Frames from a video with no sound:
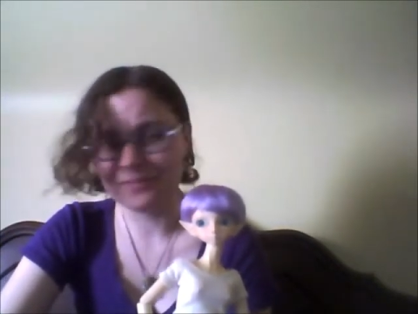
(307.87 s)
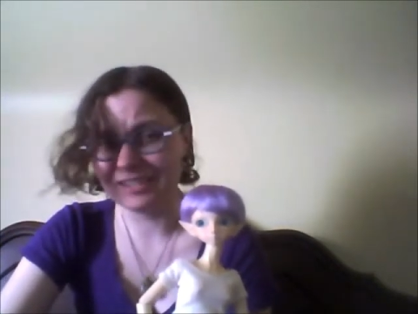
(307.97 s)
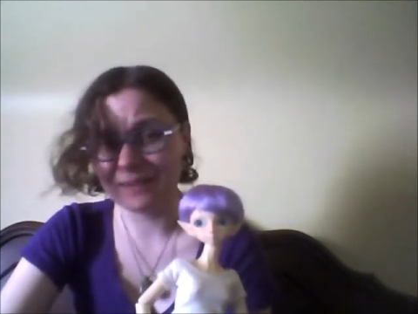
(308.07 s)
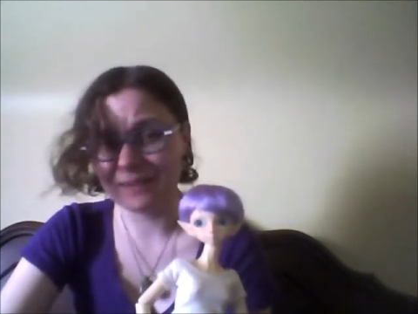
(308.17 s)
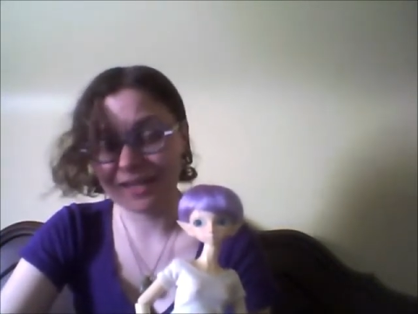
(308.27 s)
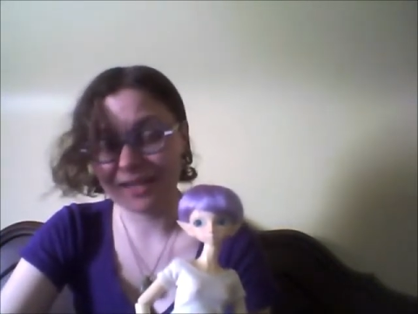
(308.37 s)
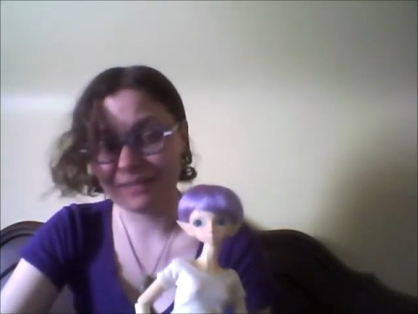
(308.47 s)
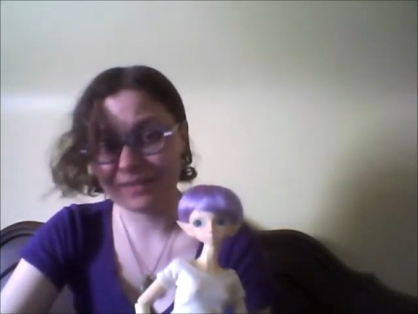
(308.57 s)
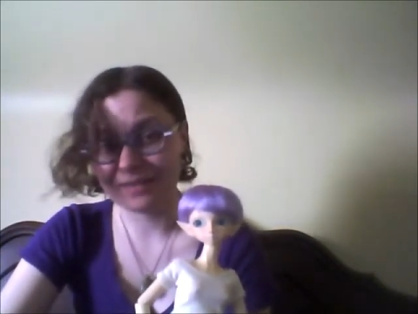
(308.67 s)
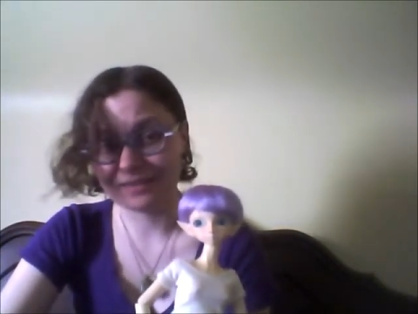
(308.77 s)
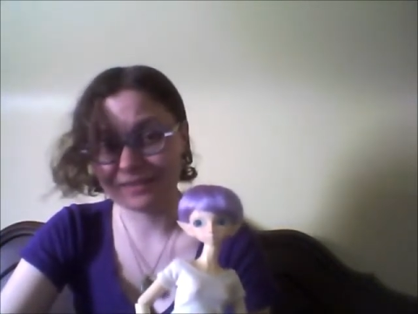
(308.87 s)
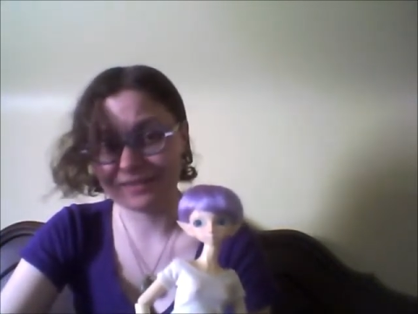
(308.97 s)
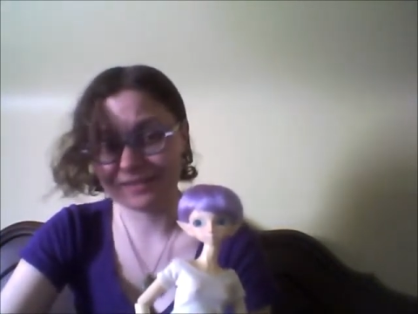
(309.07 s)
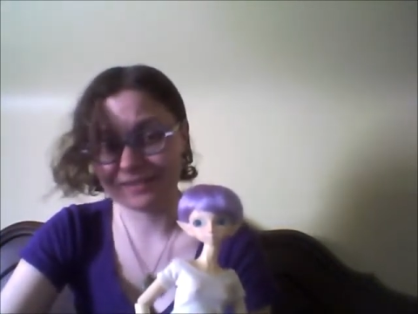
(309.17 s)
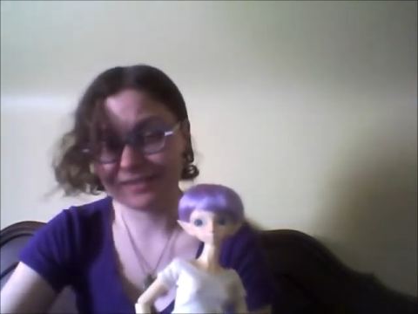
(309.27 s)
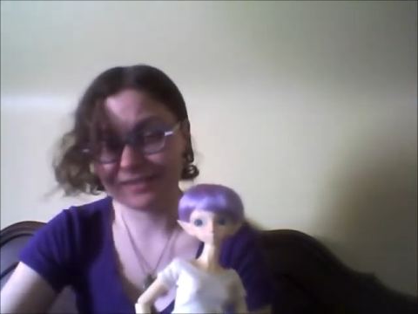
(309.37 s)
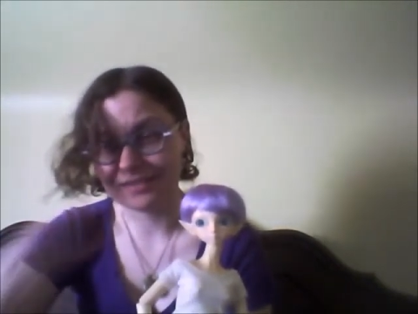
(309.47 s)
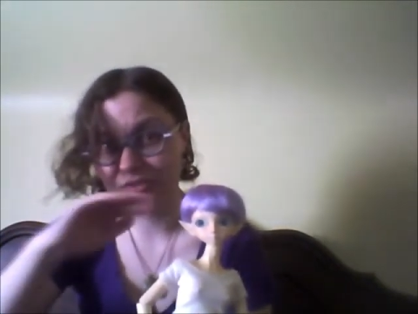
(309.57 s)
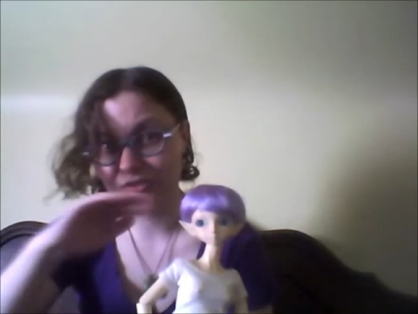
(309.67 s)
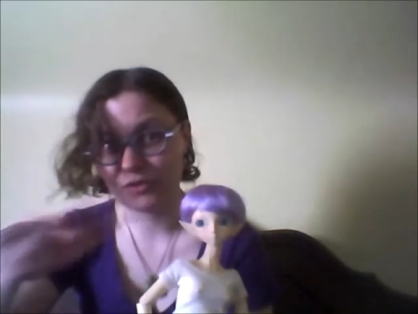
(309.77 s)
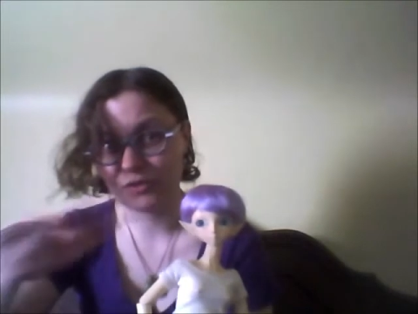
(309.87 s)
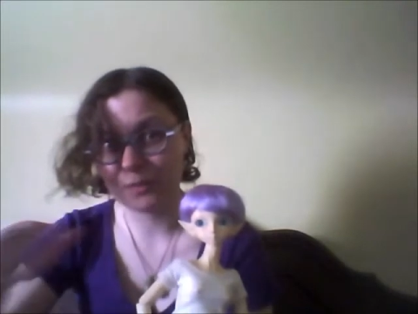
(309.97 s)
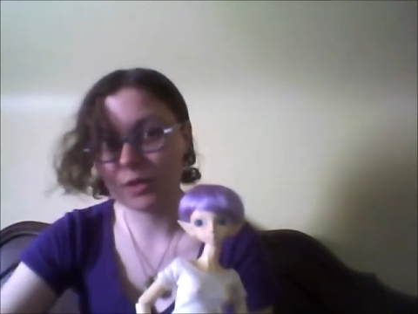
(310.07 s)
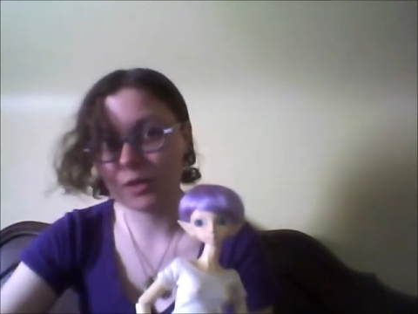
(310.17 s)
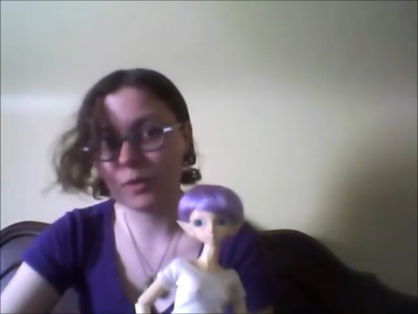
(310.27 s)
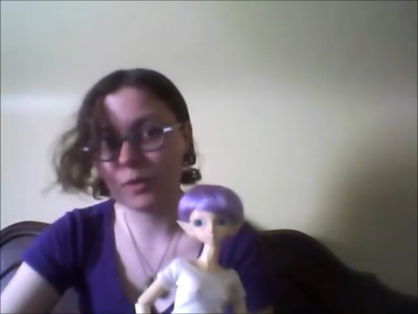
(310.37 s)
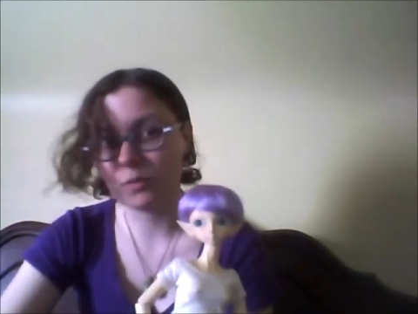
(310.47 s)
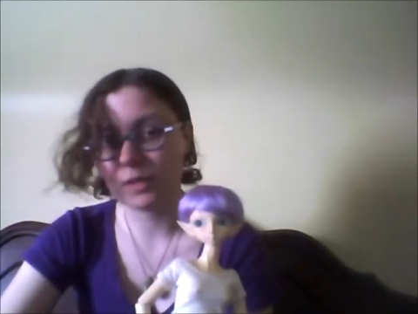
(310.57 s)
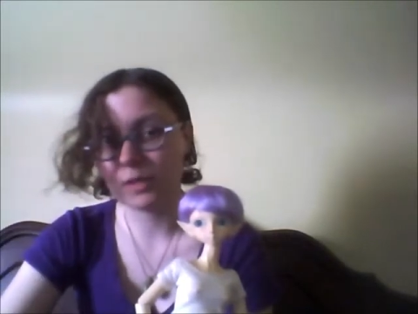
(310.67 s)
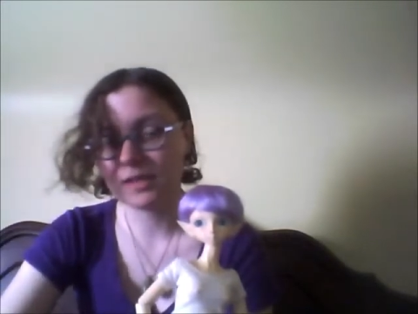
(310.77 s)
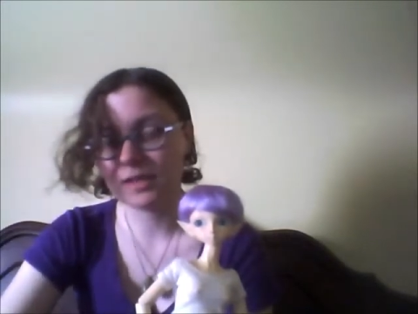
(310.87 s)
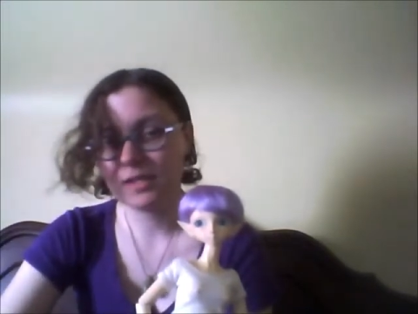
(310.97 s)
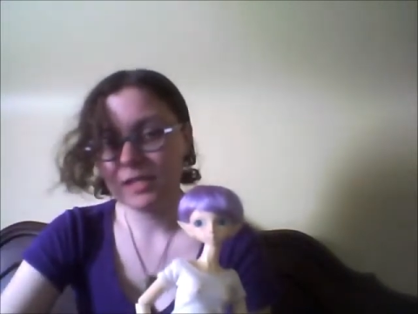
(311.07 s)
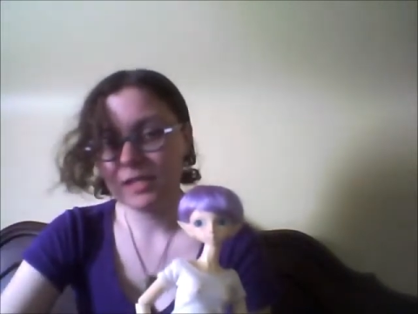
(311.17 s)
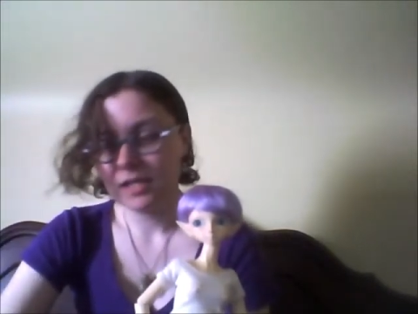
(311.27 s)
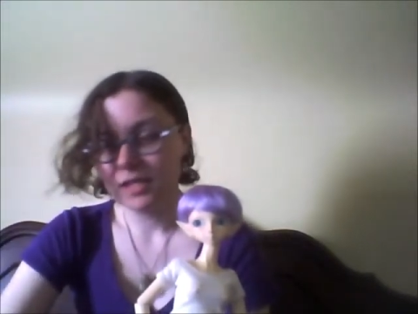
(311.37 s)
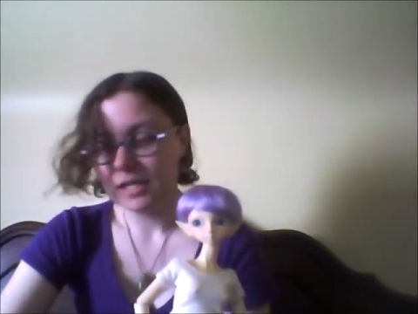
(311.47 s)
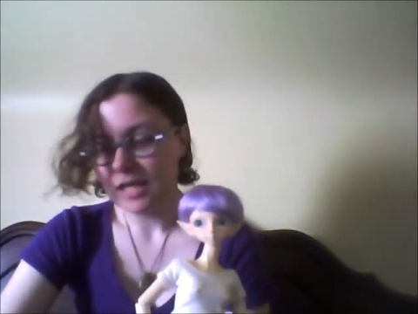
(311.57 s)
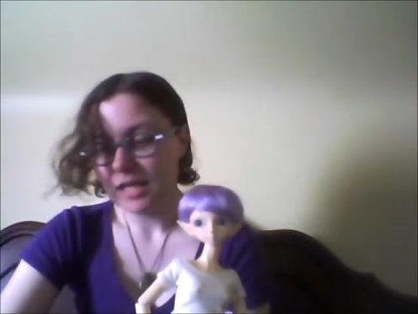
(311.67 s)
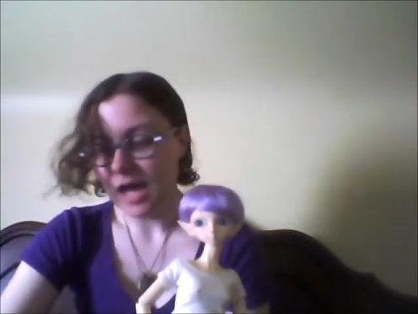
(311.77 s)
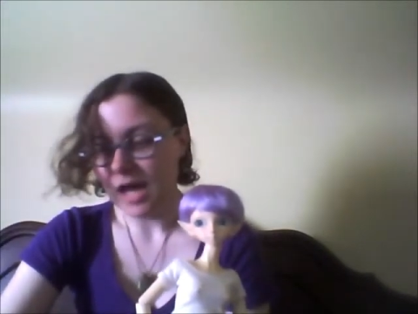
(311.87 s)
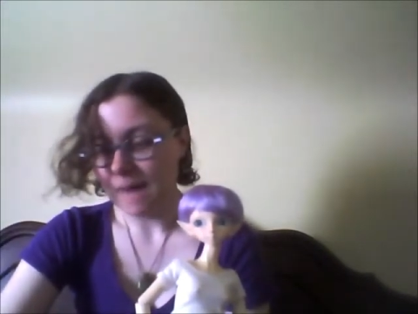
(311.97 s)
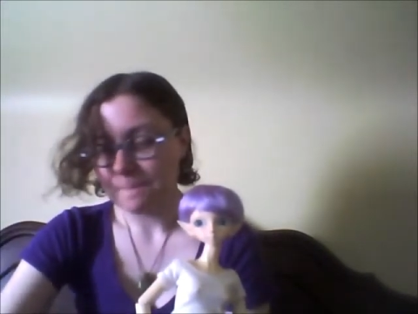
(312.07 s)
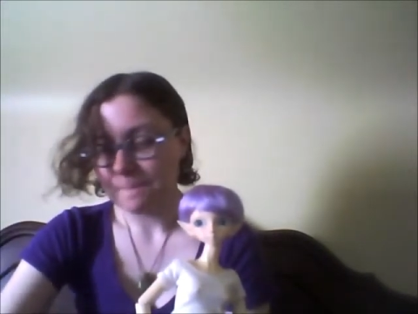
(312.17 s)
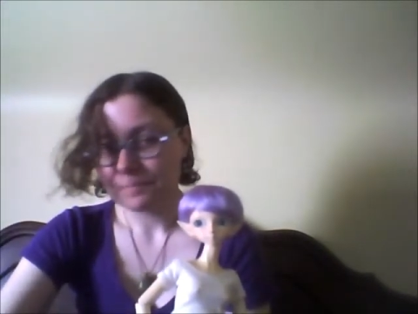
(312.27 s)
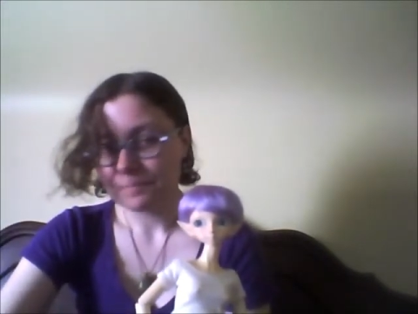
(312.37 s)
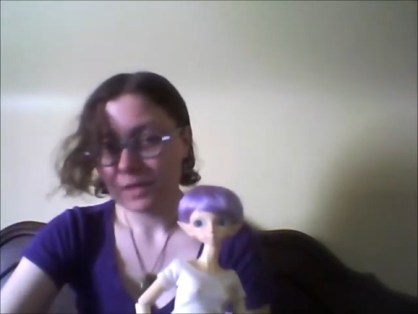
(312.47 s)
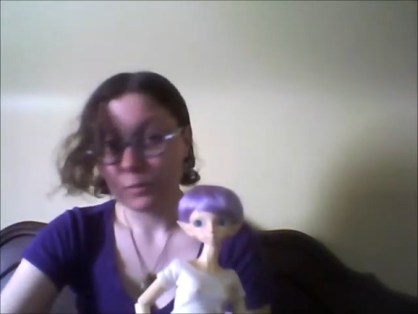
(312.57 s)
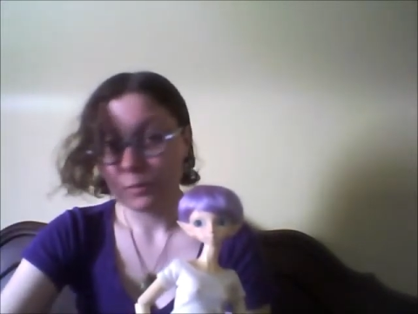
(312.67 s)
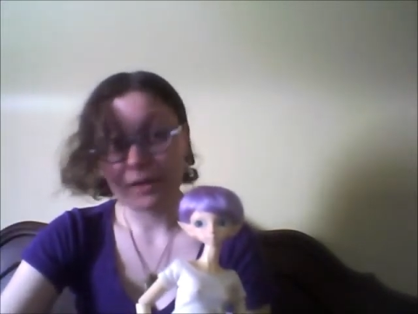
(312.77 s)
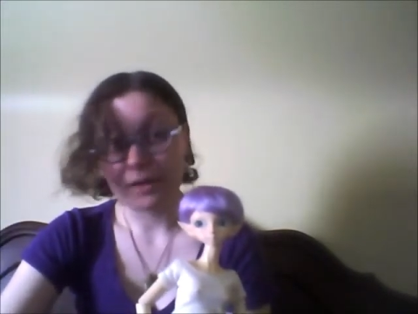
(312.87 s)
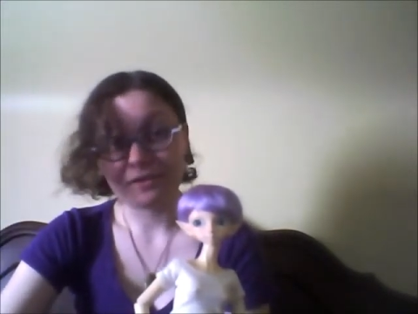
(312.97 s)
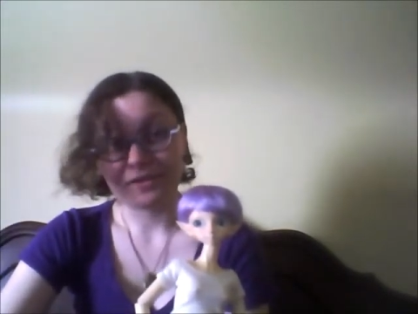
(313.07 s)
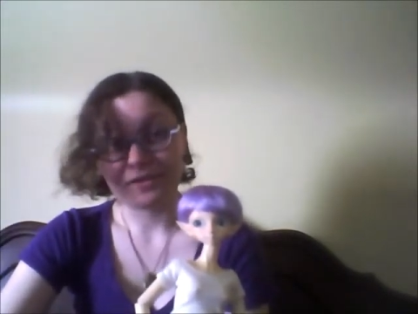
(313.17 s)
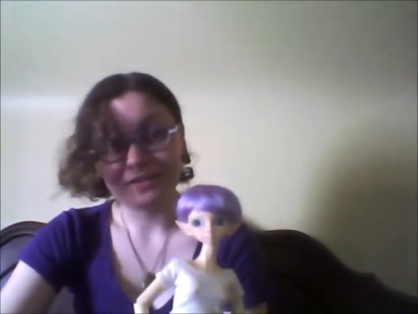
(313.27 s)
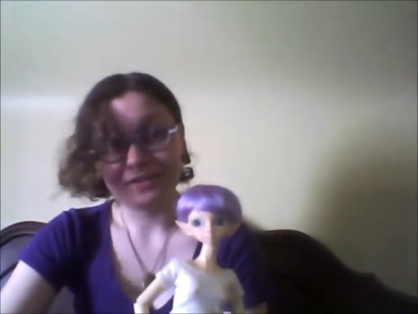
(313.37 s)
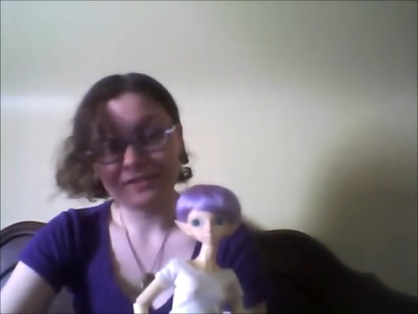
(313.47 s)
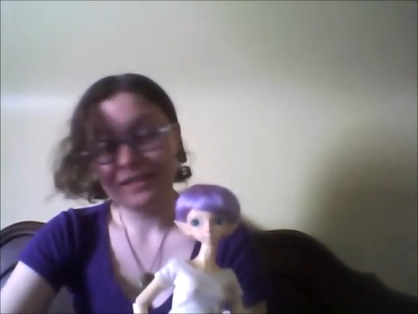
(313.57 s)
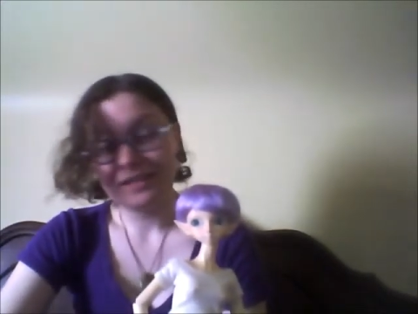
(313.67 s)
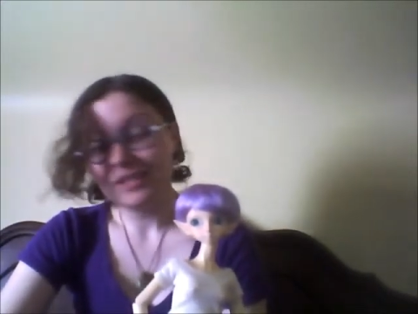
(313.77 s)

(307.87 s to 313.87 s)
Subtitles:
really bad at keeping a consistent stream going with aerosols.